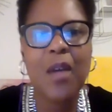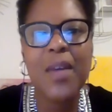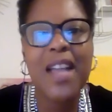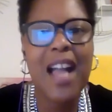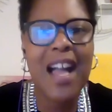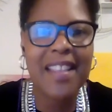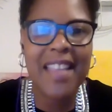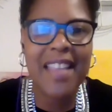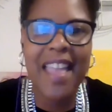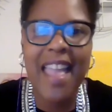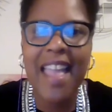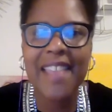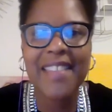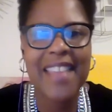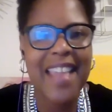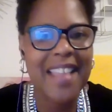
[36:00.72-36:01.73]
on
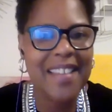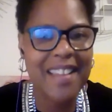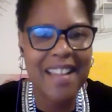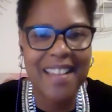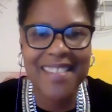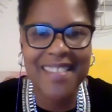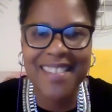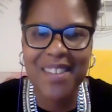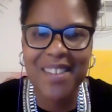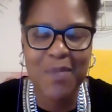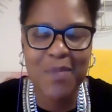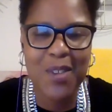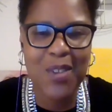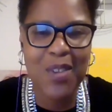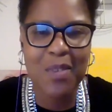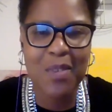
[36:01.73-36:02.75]
at the Anacostia
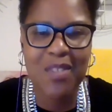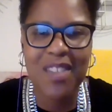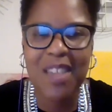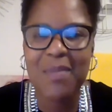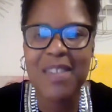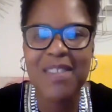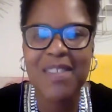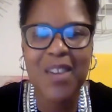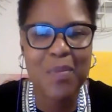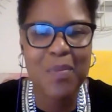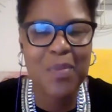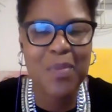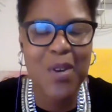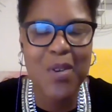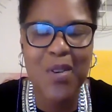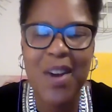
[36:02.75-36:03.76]
Community Museum? Is there a
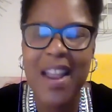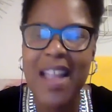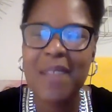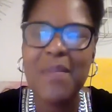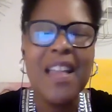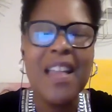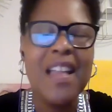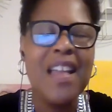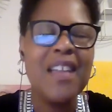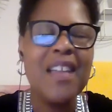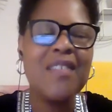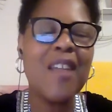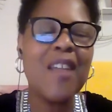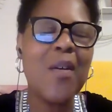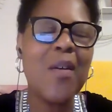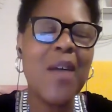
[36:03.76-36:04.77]
program?
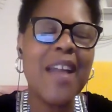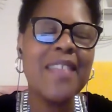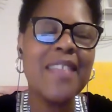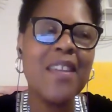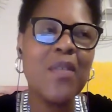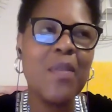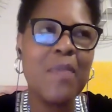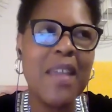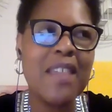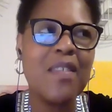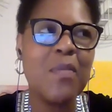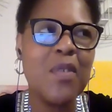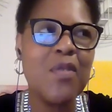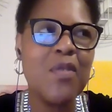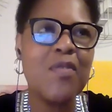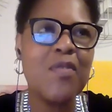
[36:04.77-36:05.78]
So I think what makes a
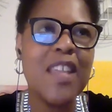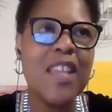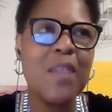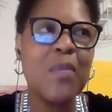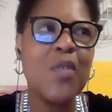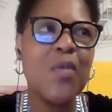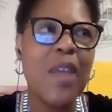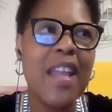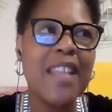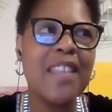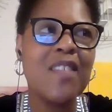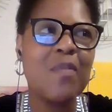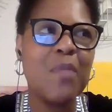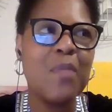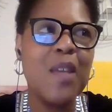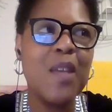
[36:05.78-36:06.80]
museum great
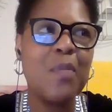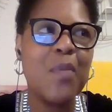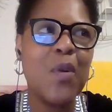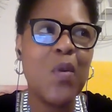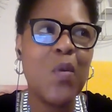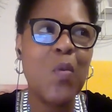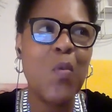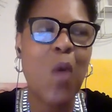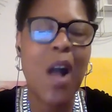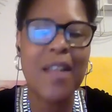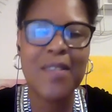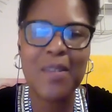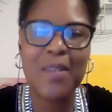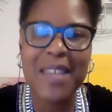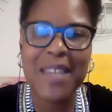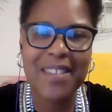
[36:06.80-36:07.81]
is people want
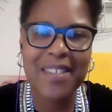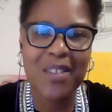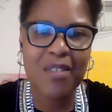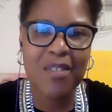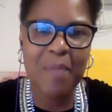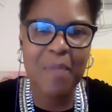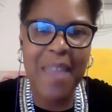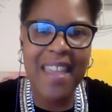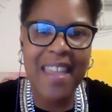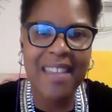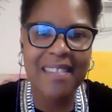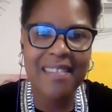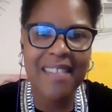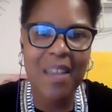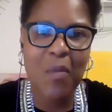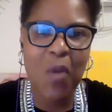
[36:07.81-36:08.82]
to be in your space.
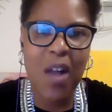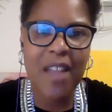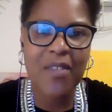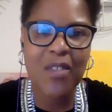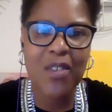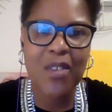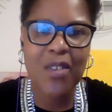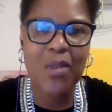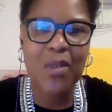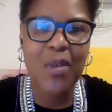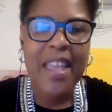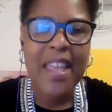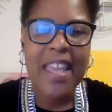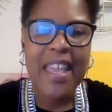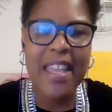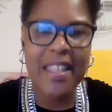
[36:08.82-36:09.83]
They want to
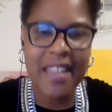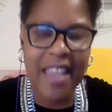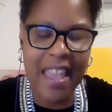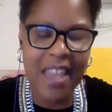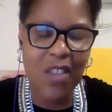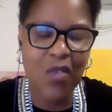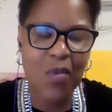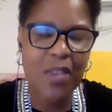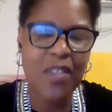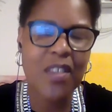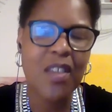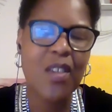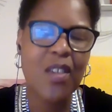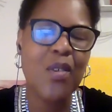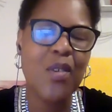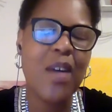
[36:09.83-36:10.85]
engage with
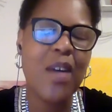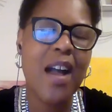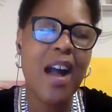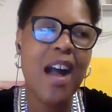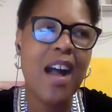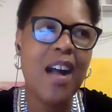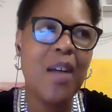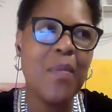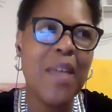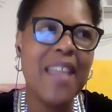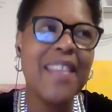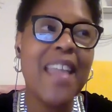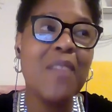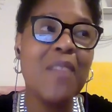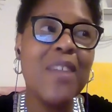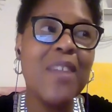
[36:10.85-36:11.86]
you, um,
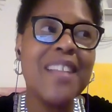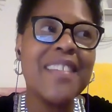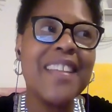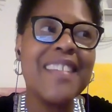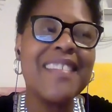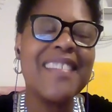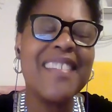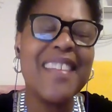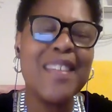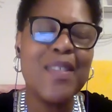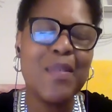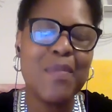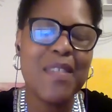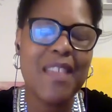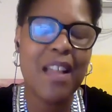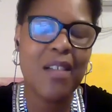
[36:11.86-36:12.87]
and they really see
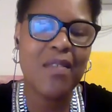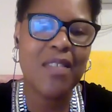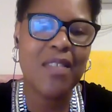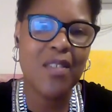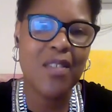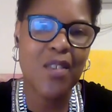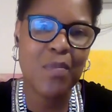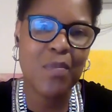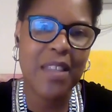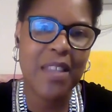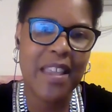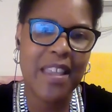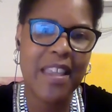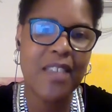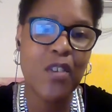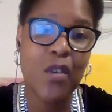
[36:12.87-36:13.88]
themselves in your
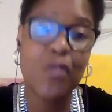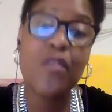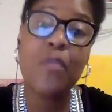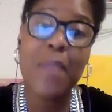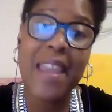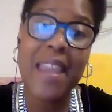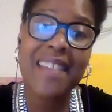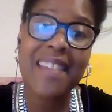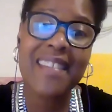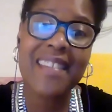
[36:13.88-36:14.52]
place in your space.